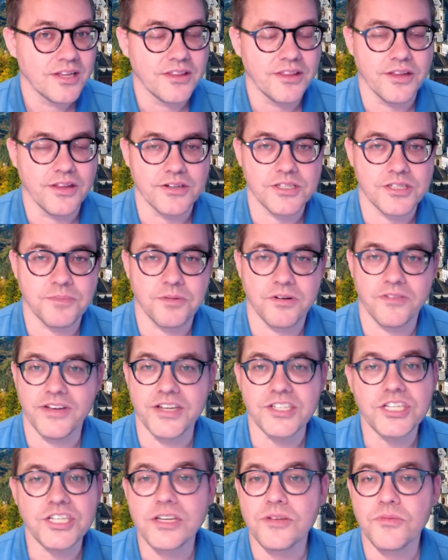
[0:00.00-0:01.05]
There's a
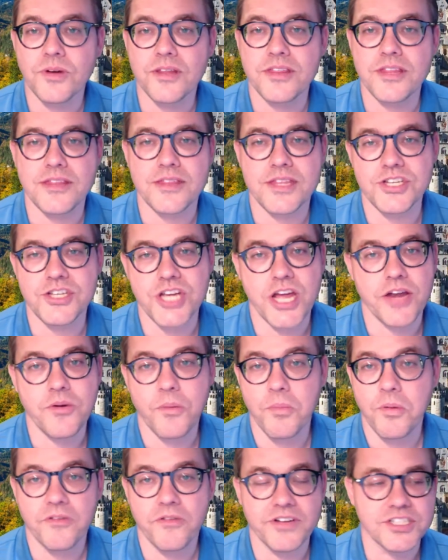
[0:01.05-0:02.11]
provision within the general
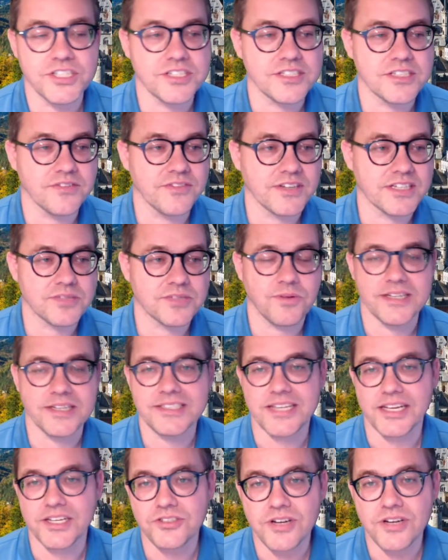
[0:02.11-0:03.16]
provisions of Express
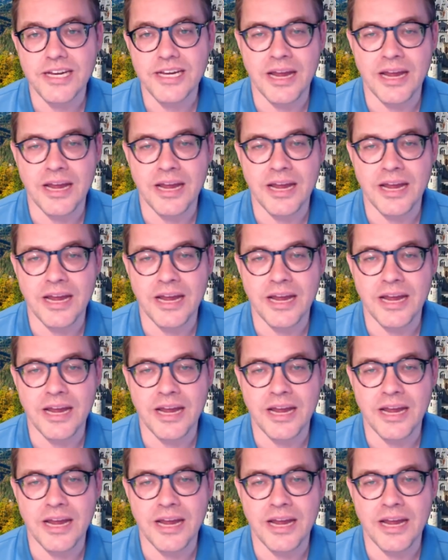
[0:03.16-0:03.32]
Entry,